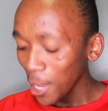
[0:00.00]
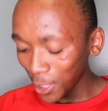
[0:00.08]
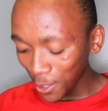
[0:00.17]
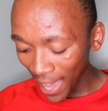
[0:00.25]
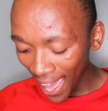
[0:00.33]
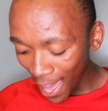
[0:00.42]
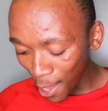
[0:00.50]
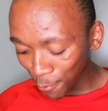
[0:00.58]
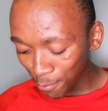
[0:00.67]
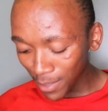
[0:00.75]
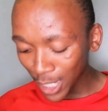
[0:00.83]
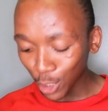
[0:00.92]
You
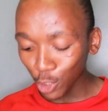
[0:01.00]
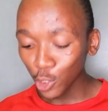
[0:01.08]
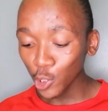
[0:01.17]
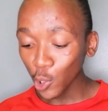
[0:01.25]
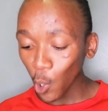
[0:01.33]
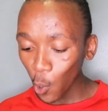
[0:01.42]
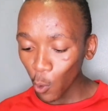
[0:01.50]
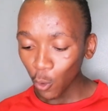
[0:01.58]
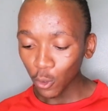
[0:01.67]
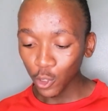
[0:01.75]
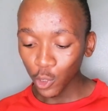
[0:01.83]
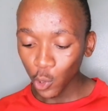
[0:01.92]
have me
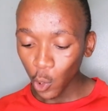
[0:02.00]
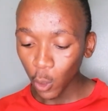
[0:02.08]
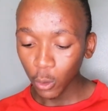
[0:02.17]
so pressed.